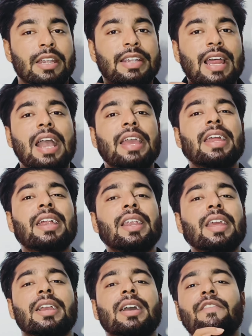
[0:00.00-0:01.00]

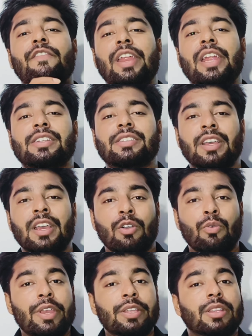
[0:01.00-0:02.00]
directly conflicts
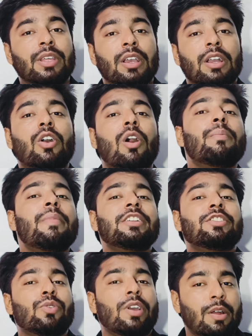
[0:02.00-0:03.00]
with
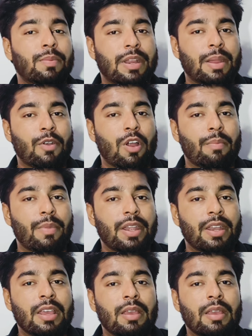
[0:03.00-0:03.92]
government's way of development,